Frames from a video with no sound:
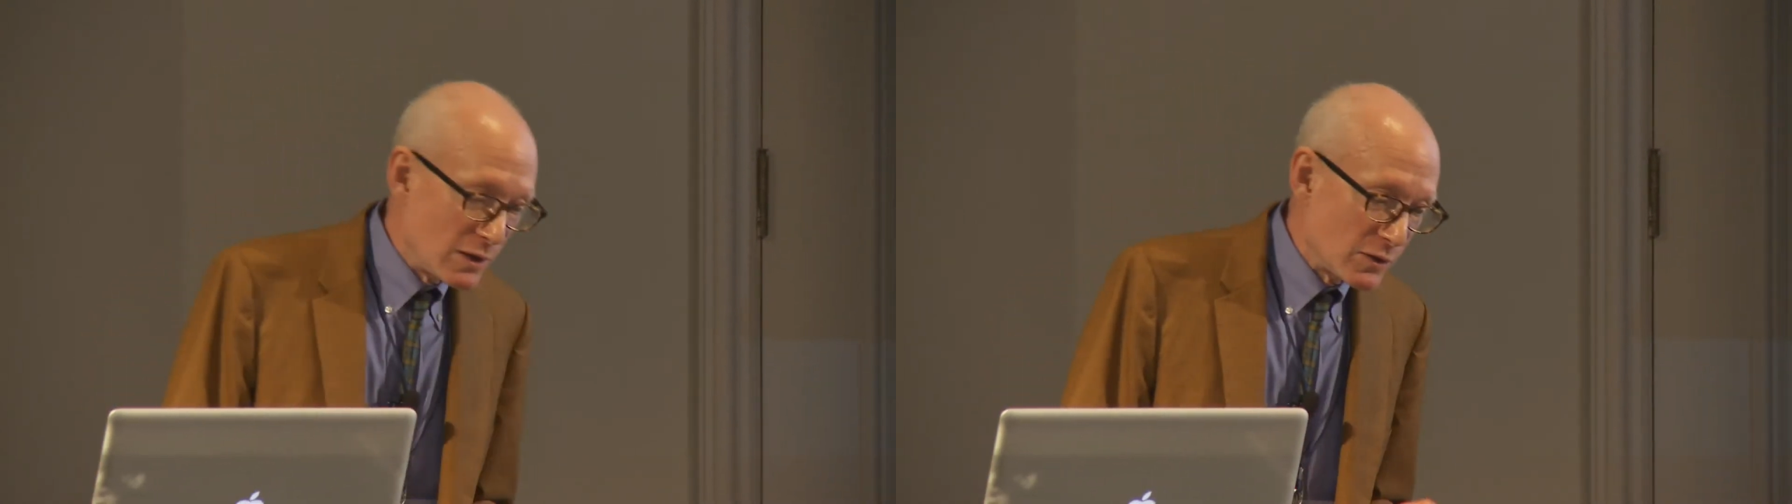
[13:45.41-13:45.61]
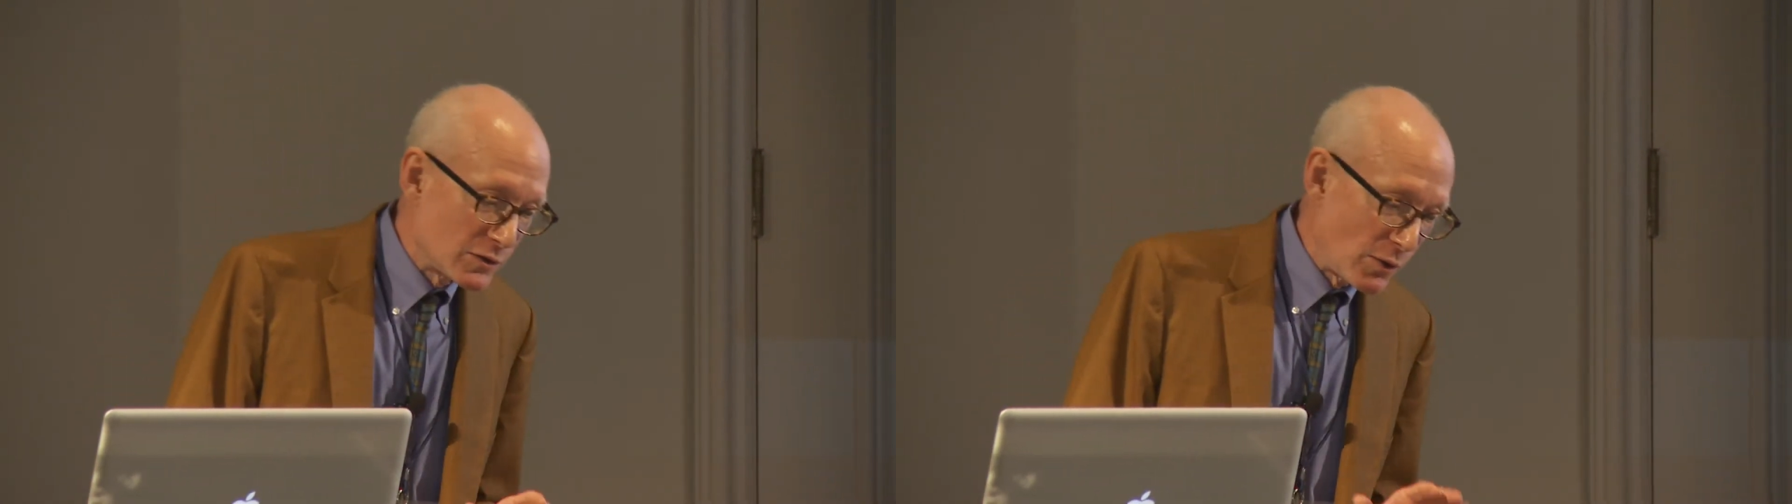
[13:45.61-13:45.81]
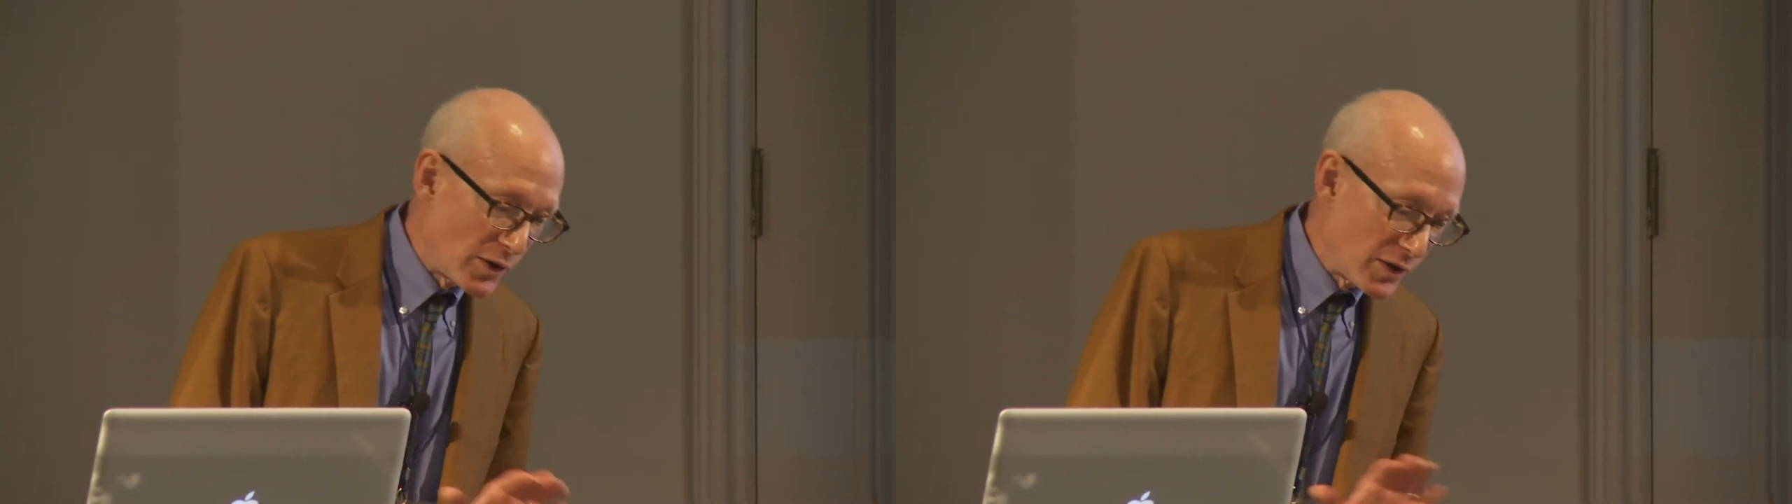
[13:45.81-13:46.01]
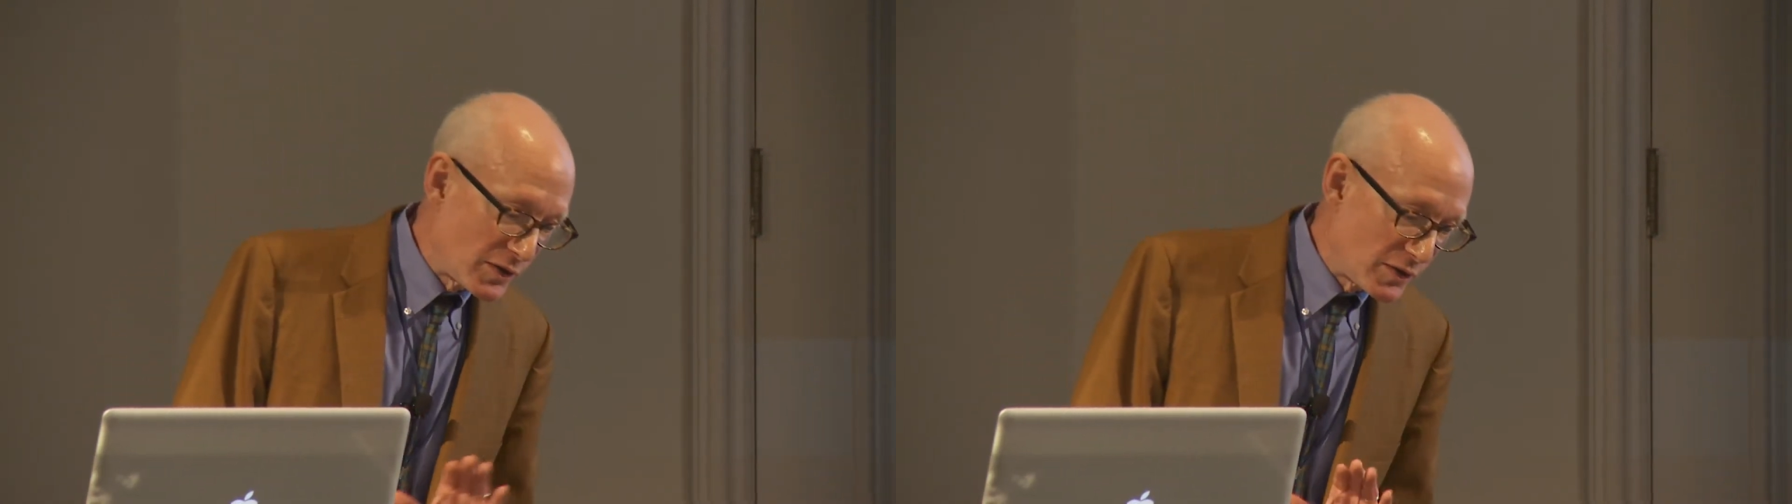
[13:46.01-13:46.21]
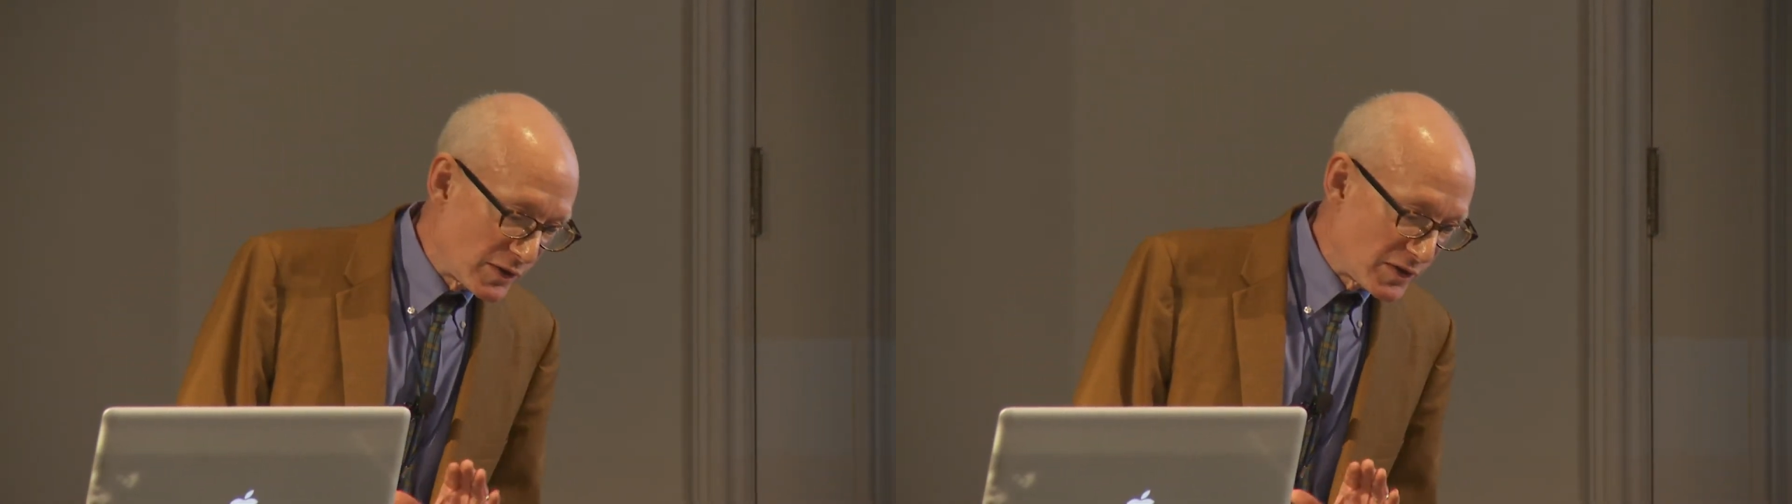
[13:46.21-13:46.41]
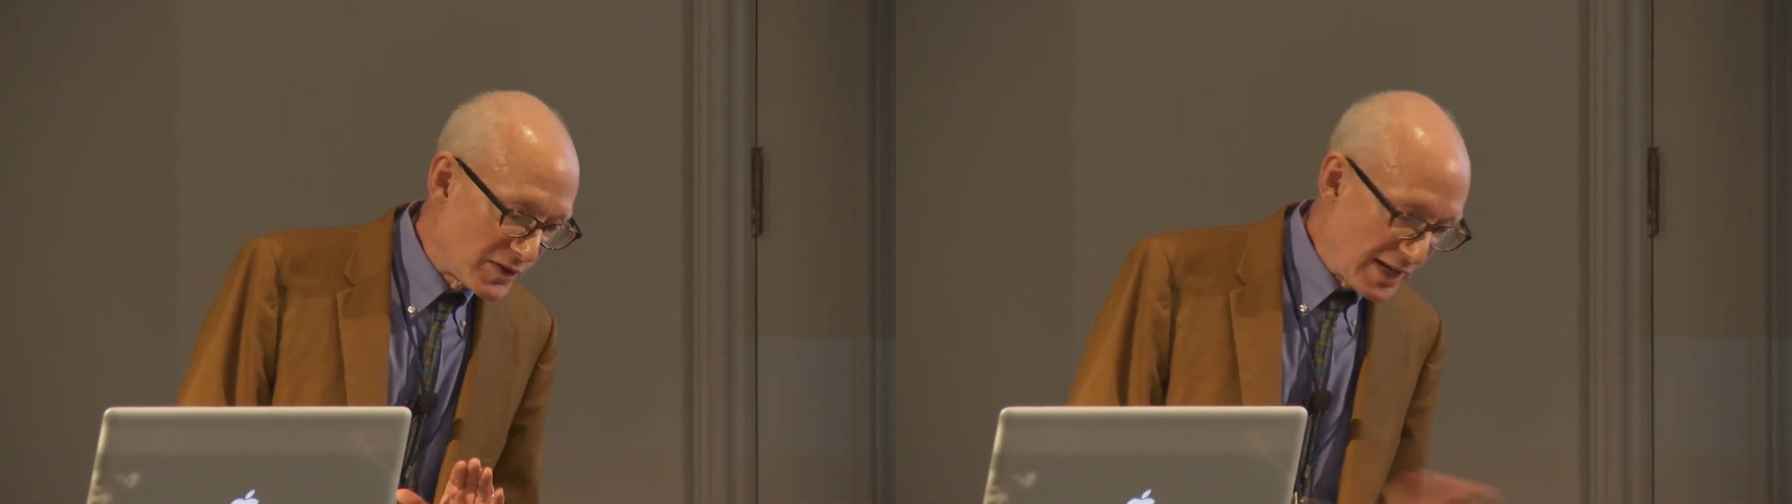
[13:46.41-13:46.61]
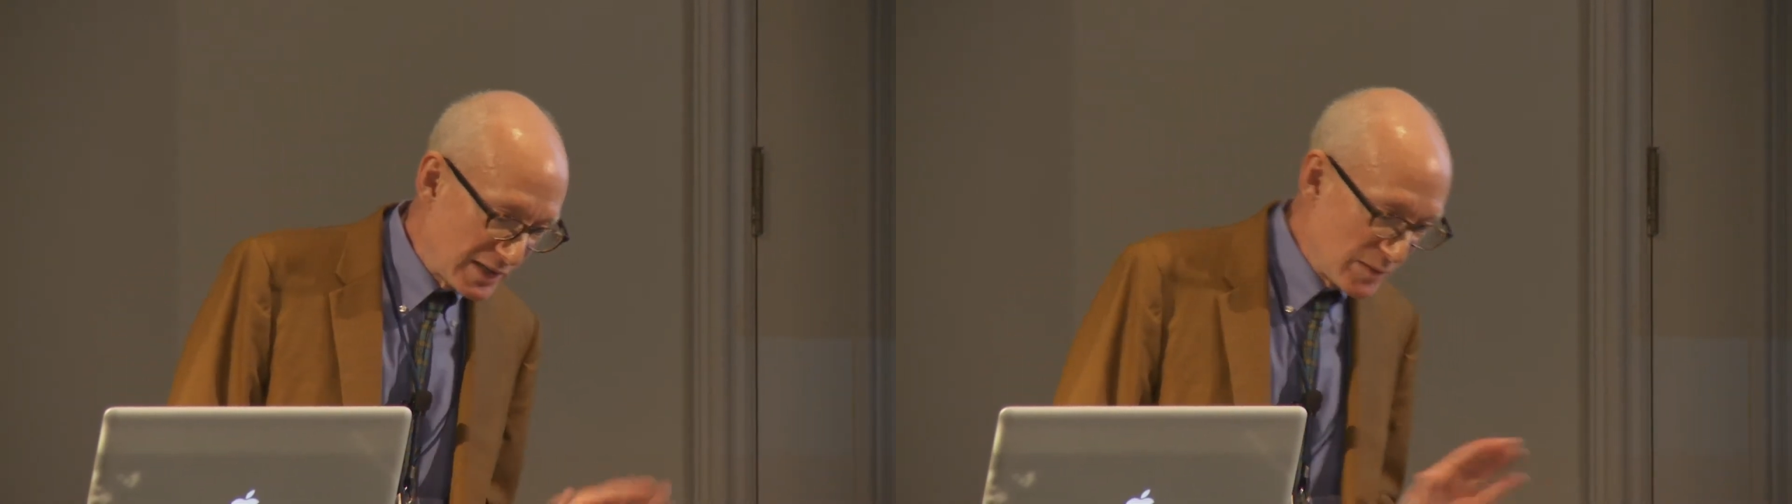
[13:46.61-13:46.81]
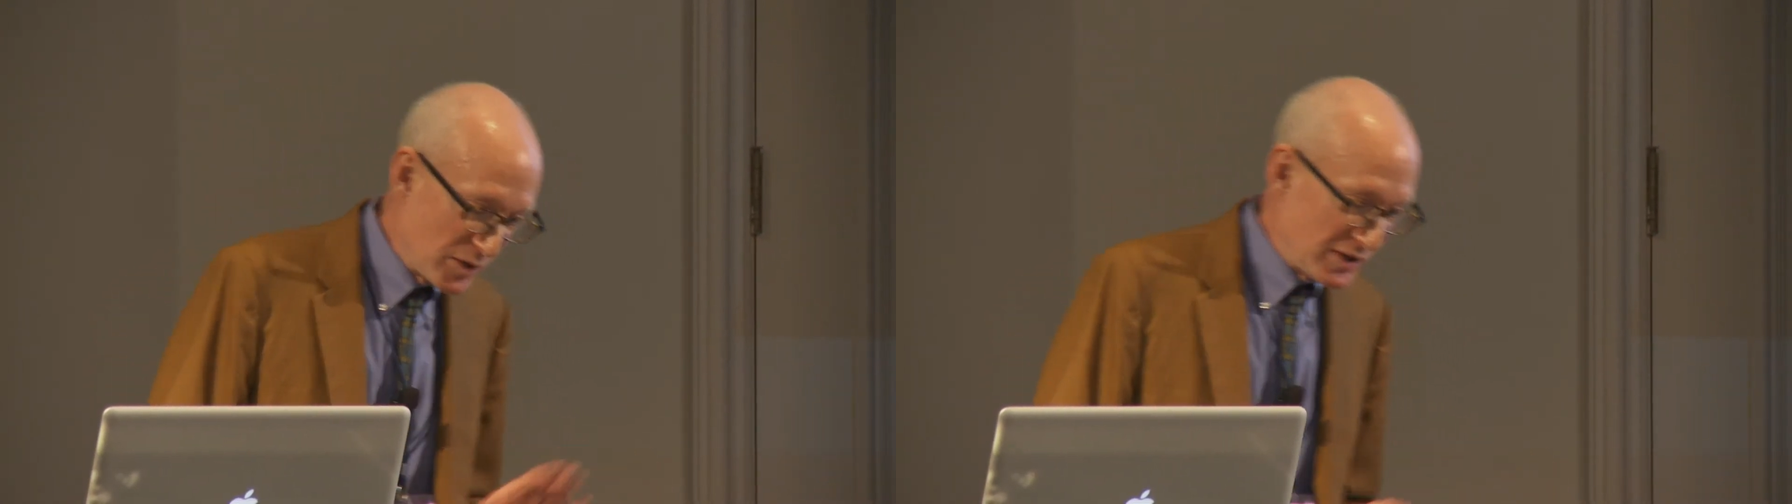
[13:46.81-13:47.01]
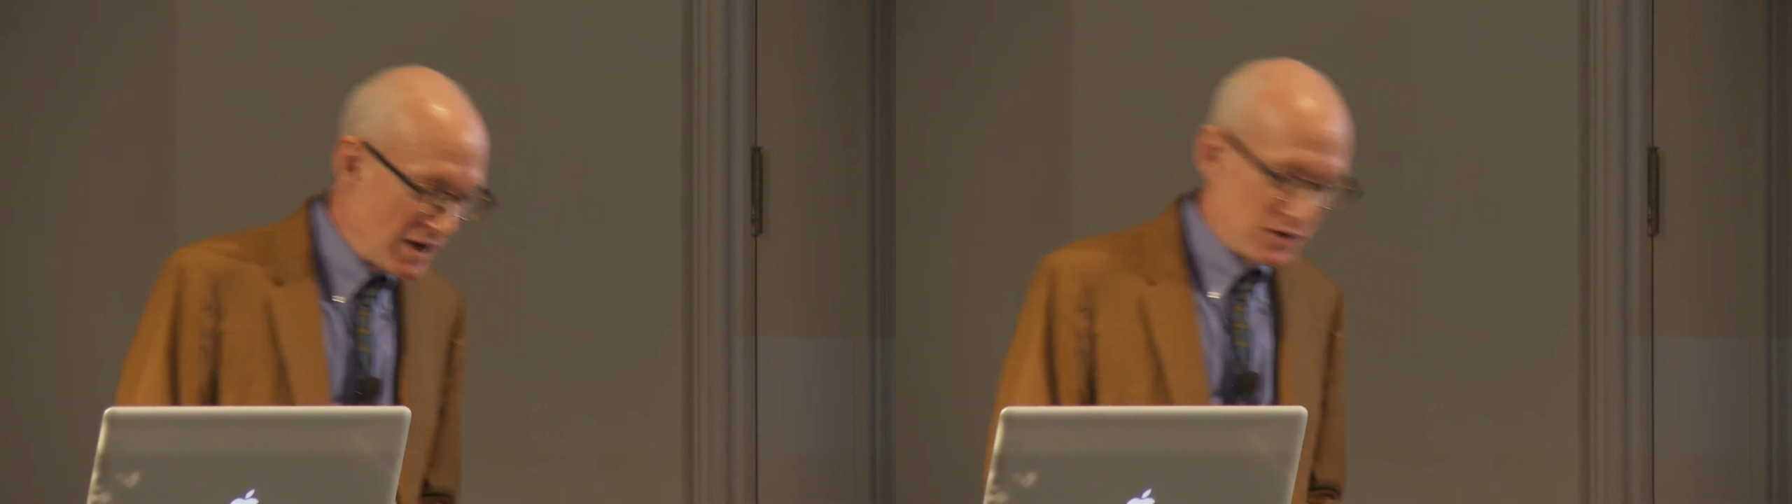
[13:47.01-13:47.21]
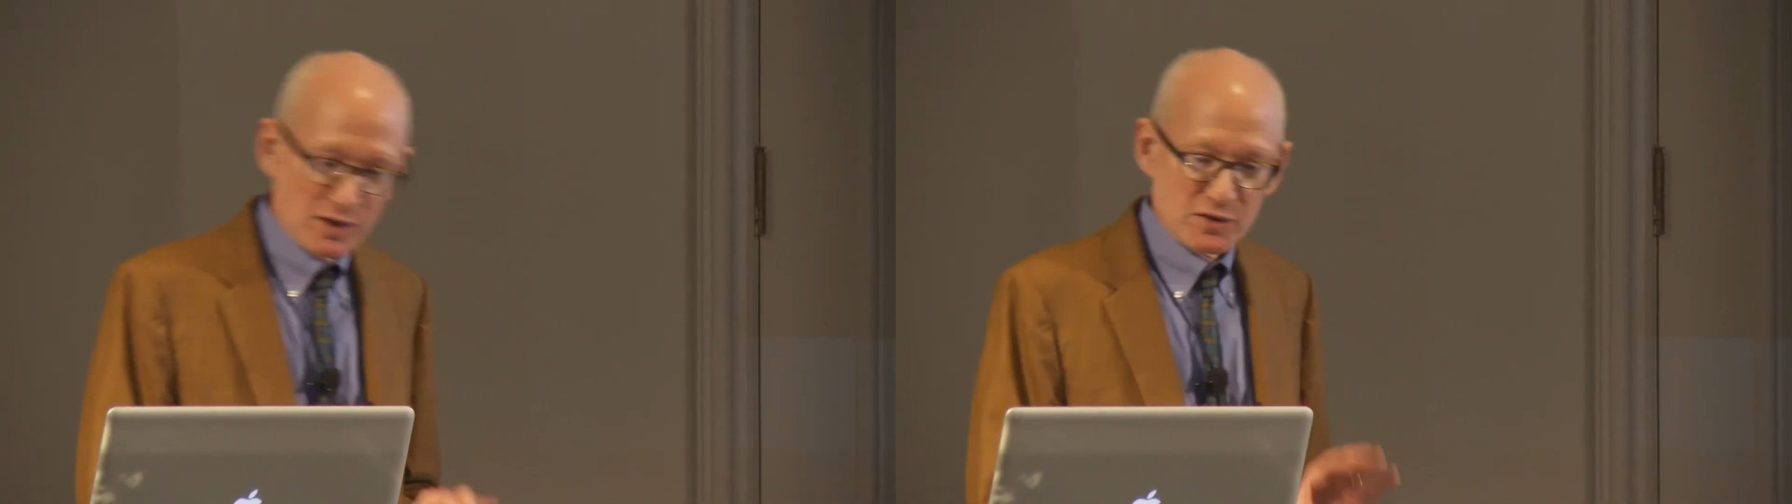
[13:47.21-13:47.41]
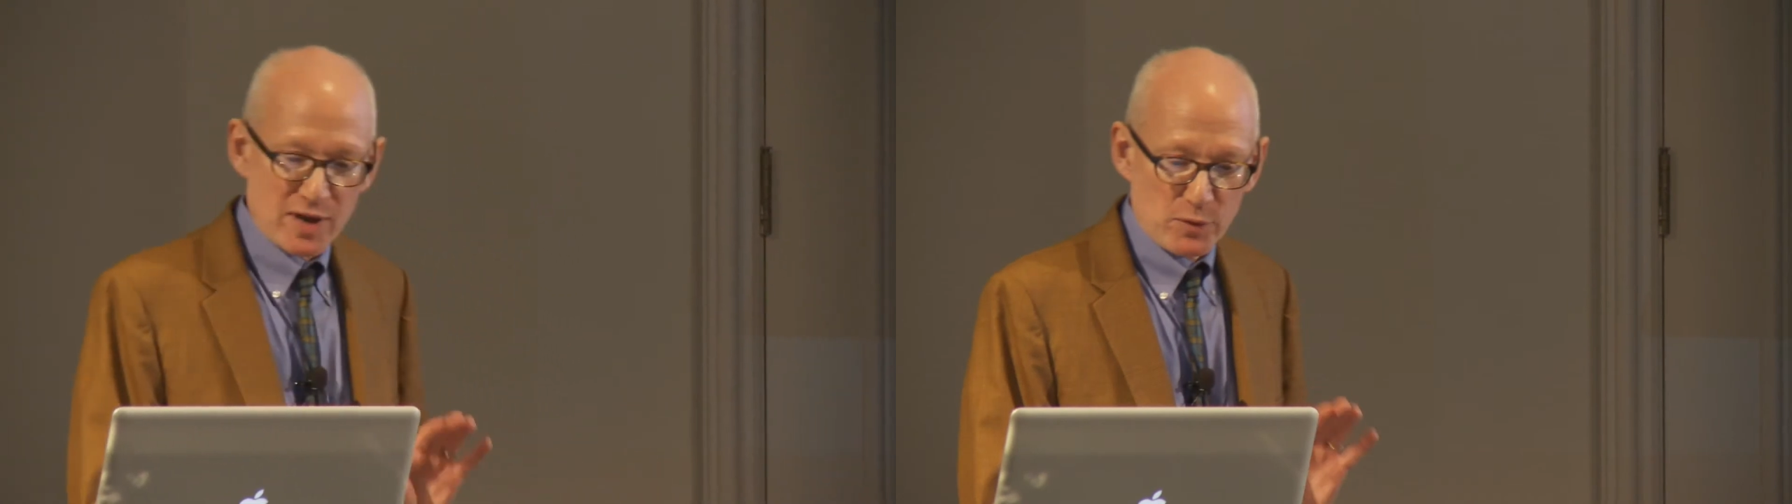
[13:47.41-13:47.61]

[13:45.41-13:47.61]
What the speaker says: So the second limitation is that